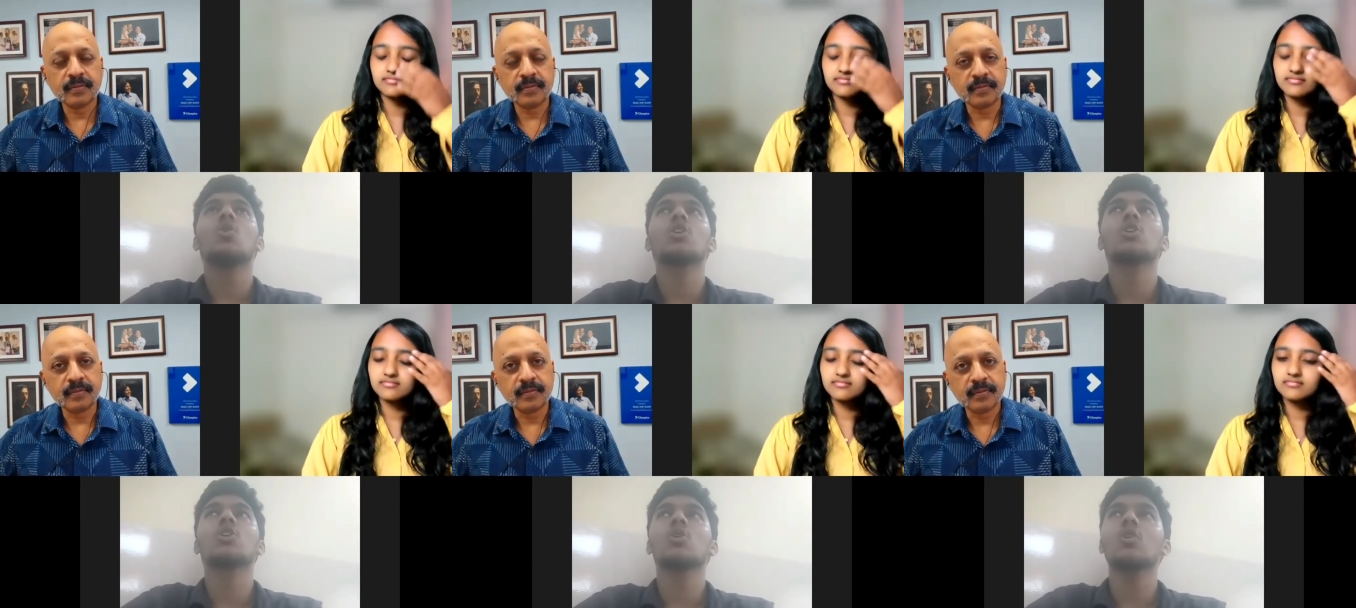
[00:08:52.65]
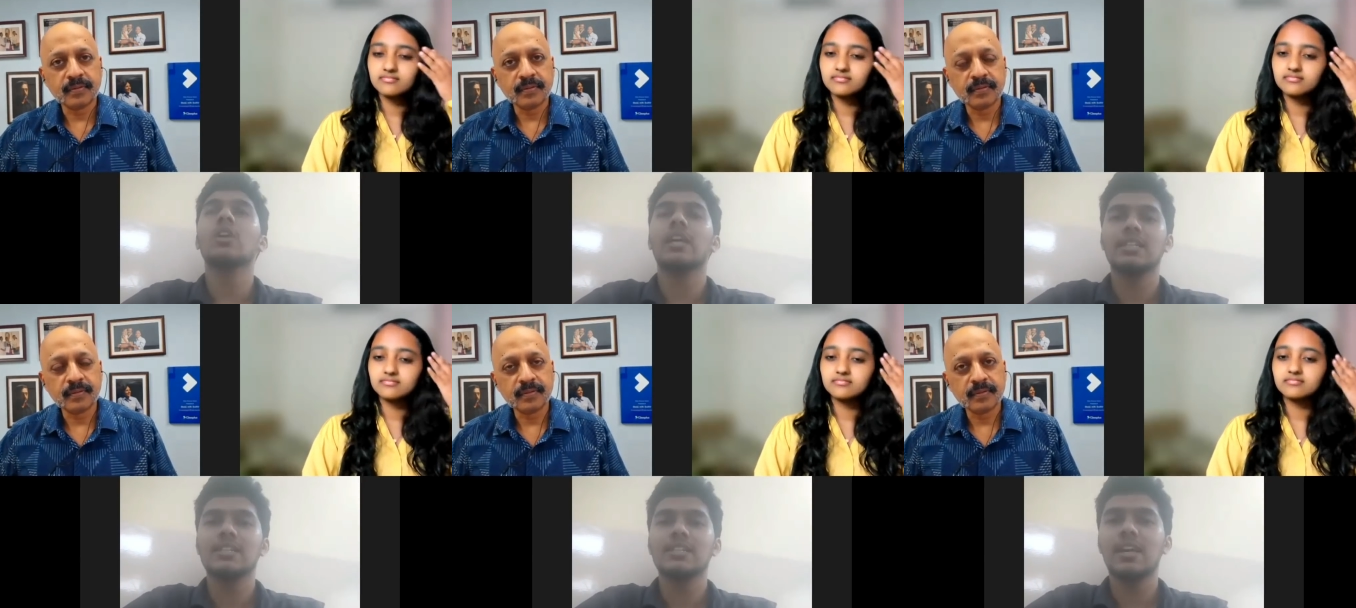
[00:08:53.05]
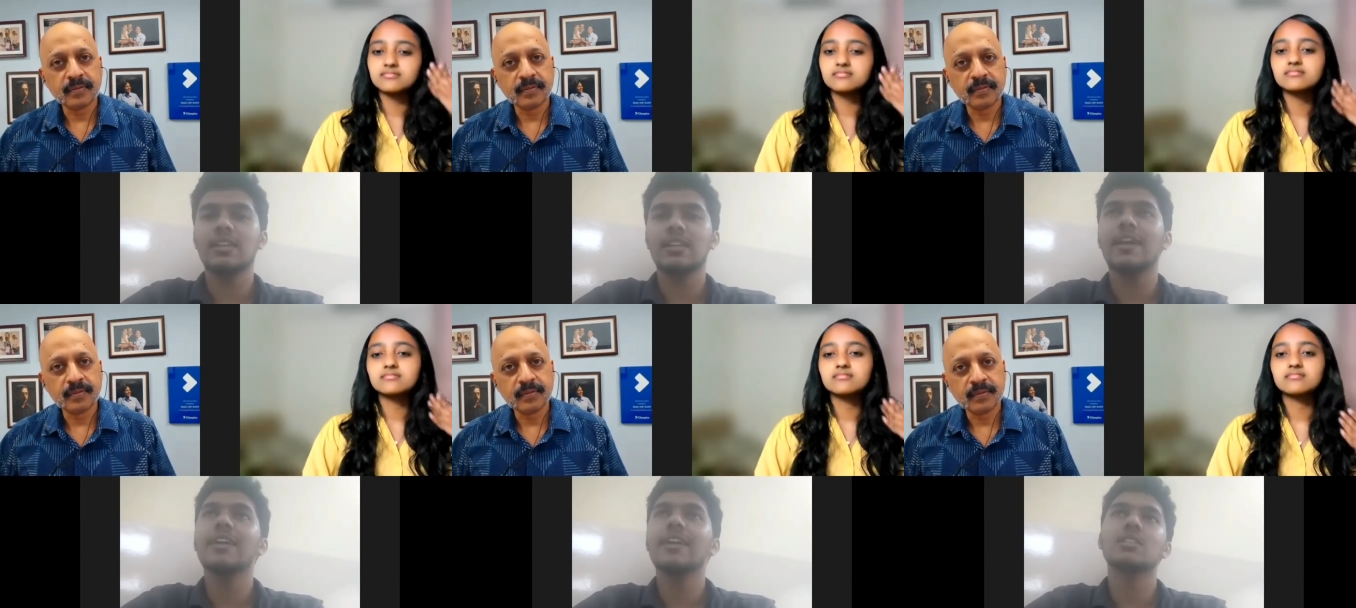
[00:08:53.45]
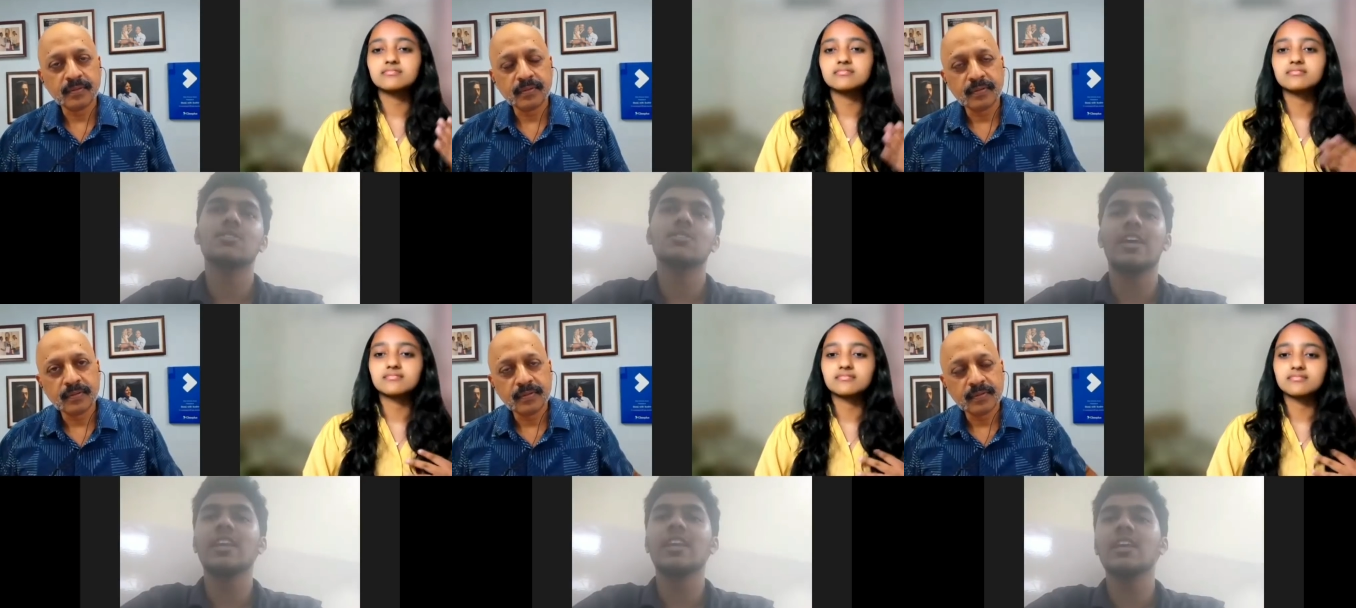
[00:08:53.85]
Speaker 1: you know days like that it's
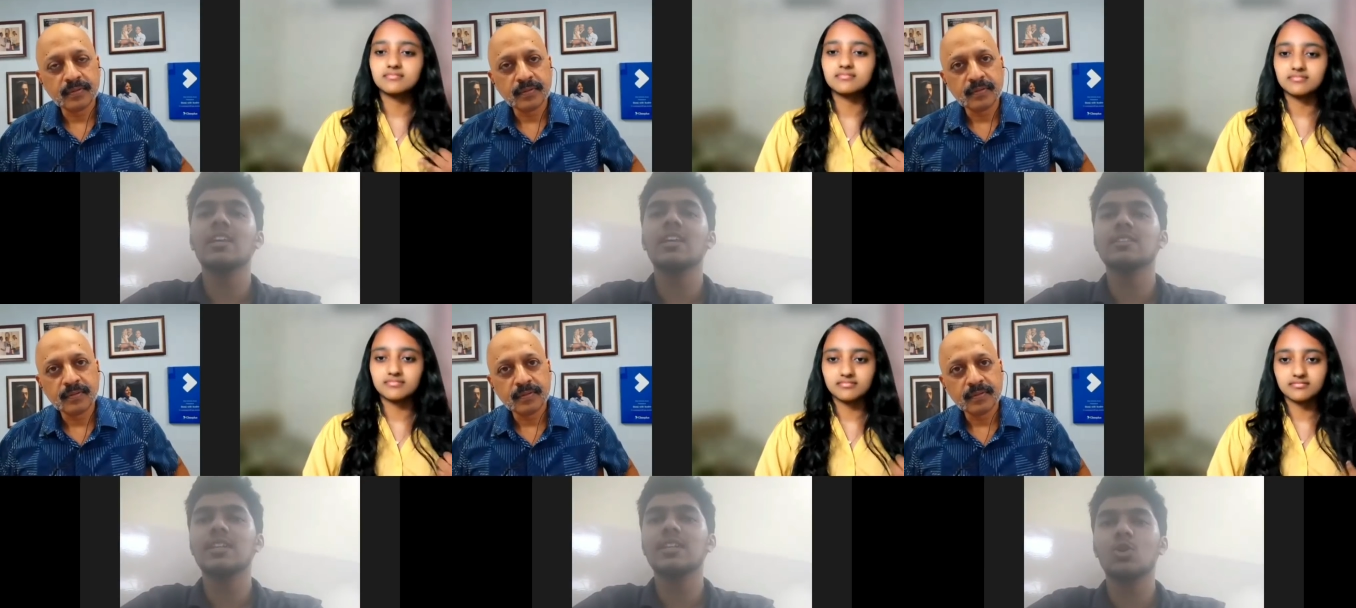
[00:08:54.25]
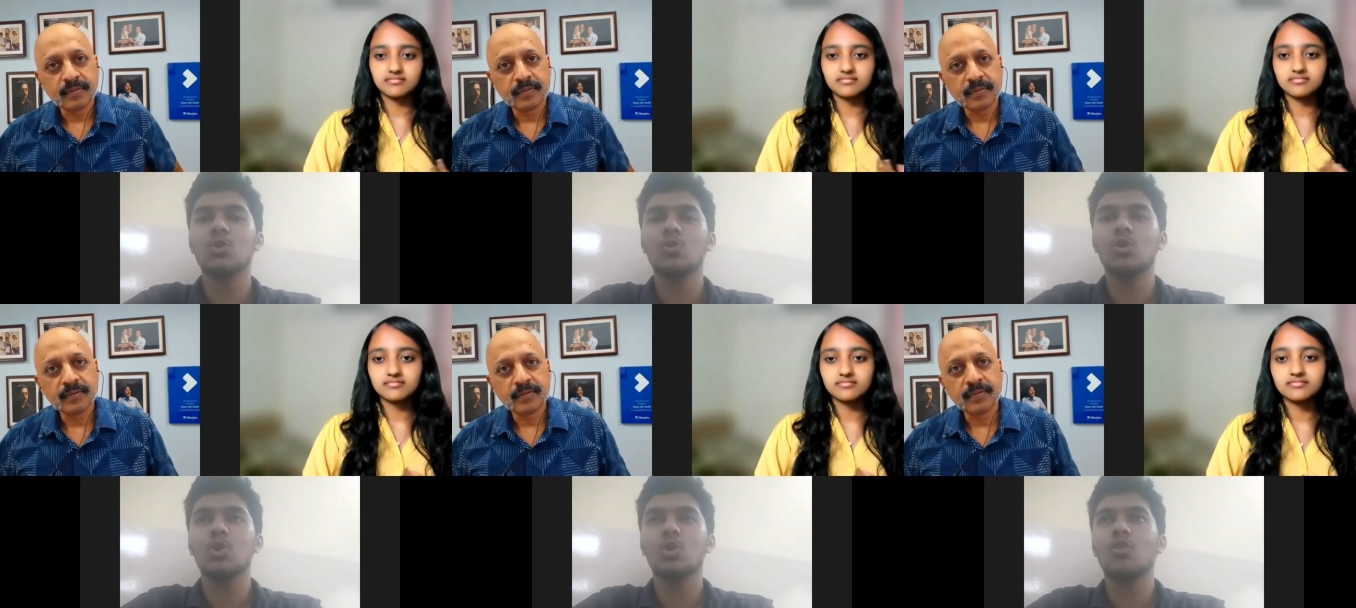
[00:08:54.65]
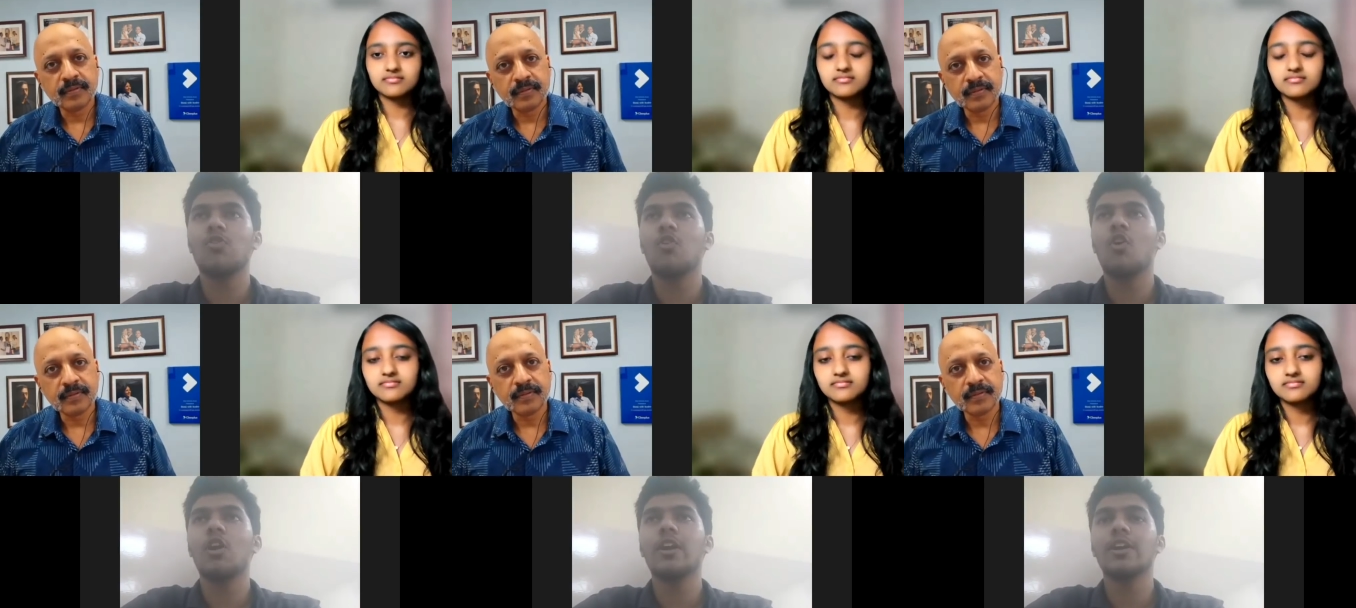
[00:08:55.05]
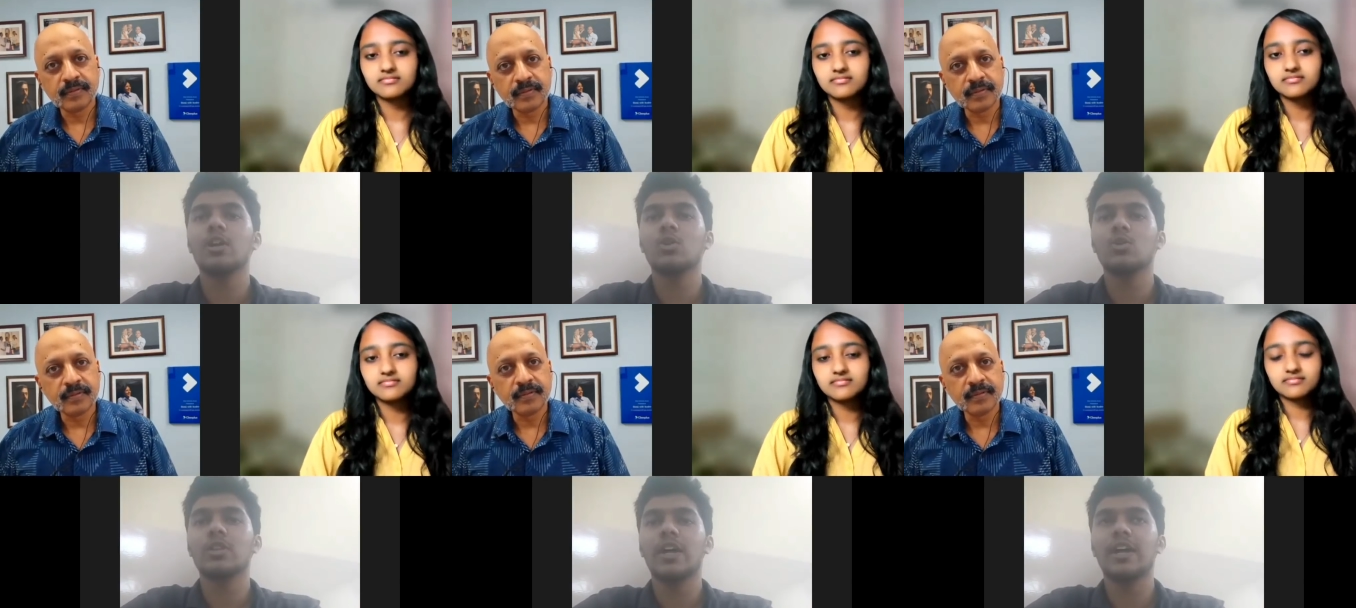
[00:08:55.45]
very easy to you know fall
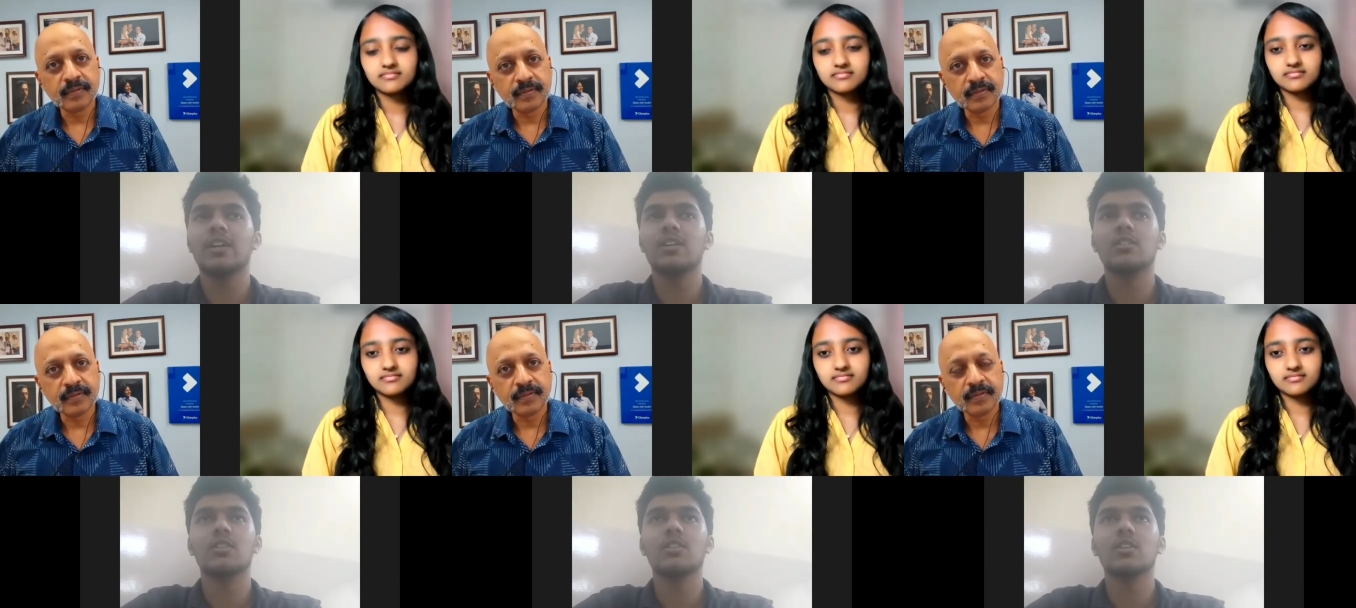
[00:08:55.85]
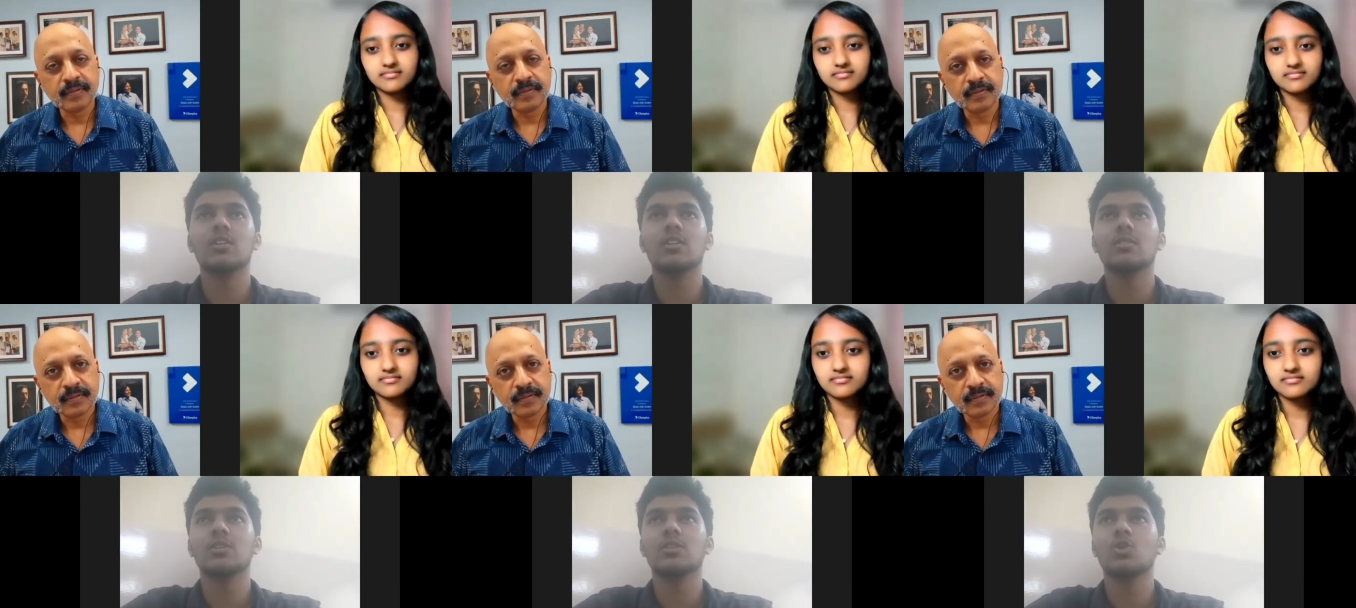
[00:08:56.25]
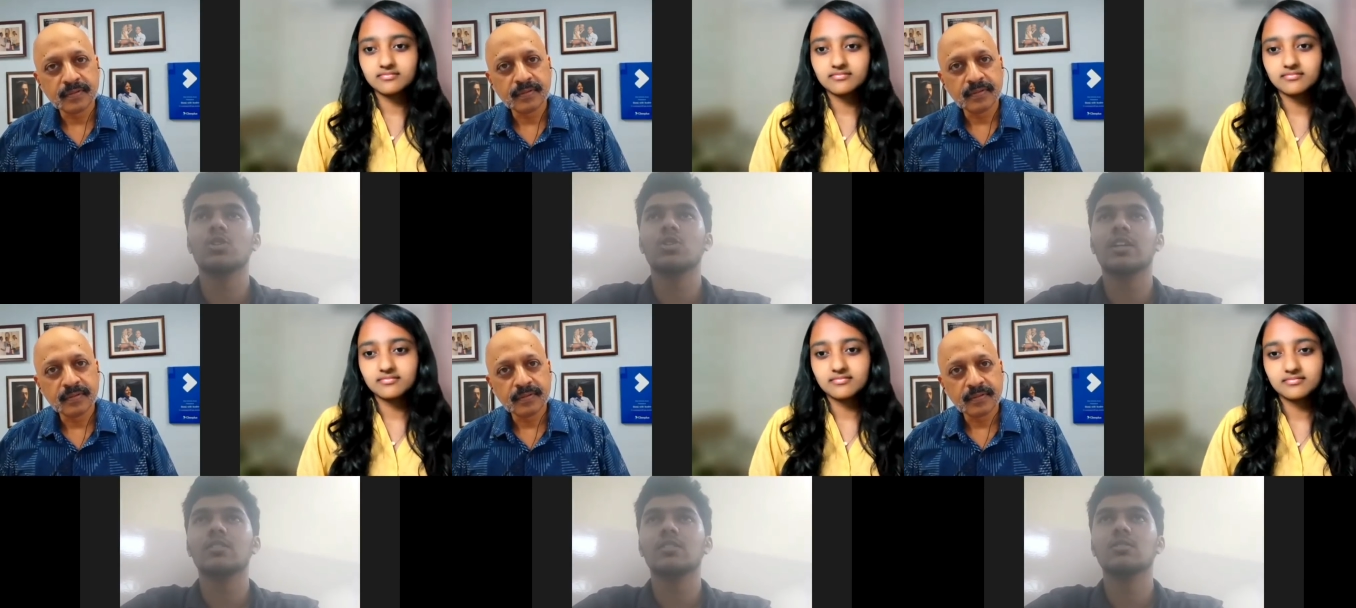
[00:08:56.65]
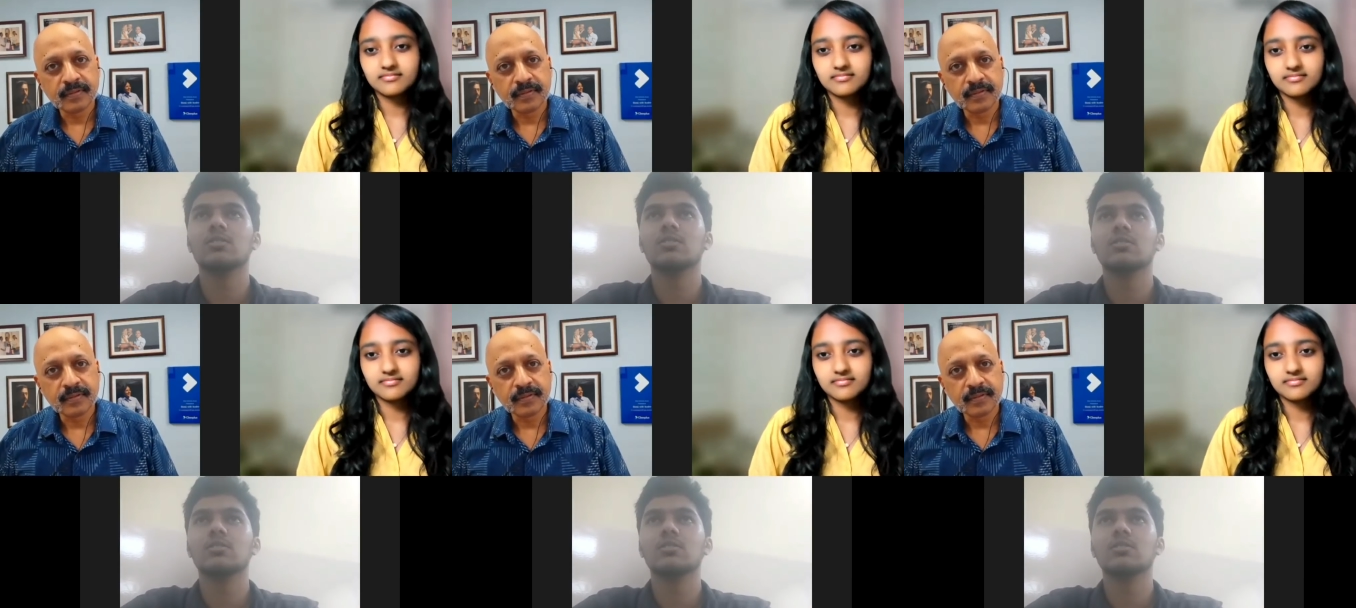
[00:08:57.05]
into that uh, you know that